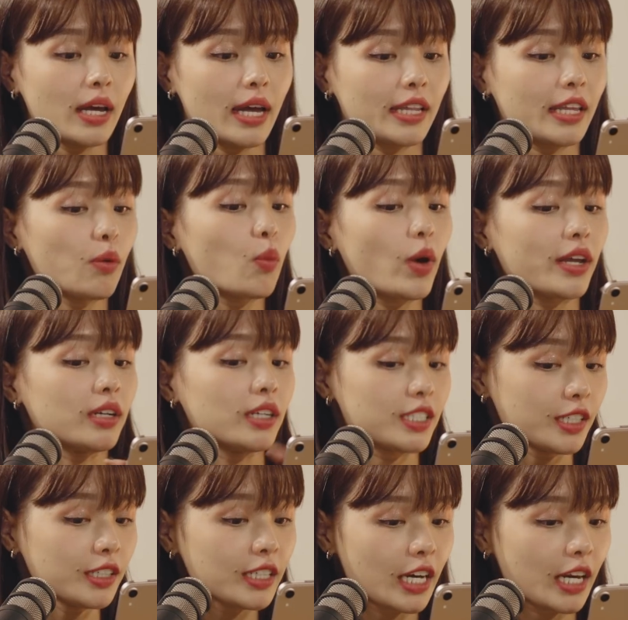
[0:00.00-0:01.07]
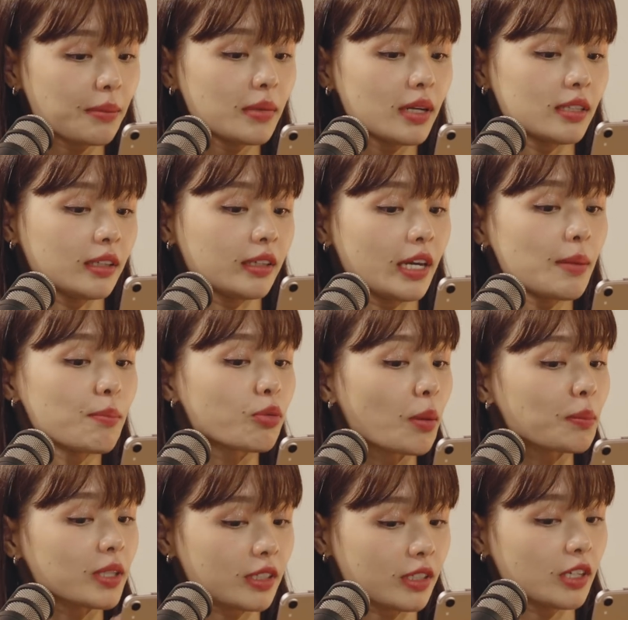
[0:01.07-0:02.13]
And then when her turn came, the game
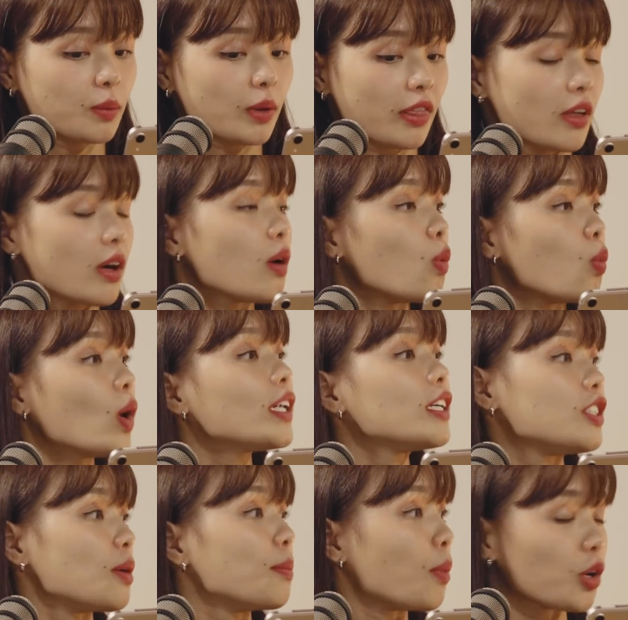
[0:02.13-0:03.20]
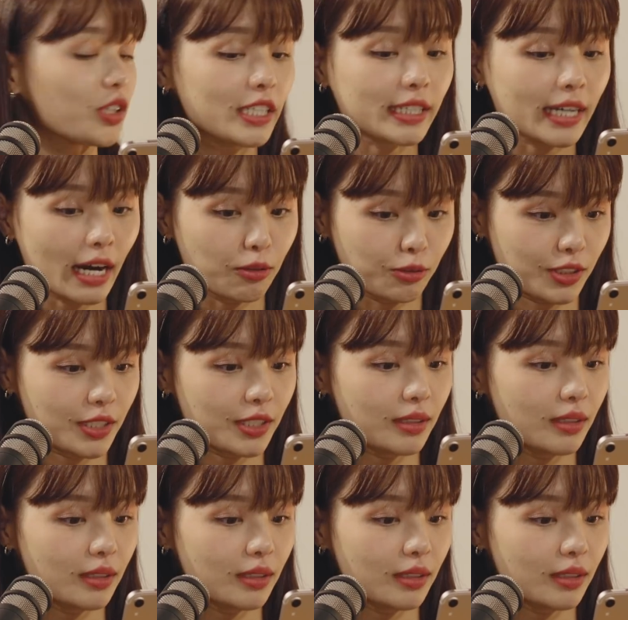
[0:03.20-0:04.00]
prompted her with, what is your body count?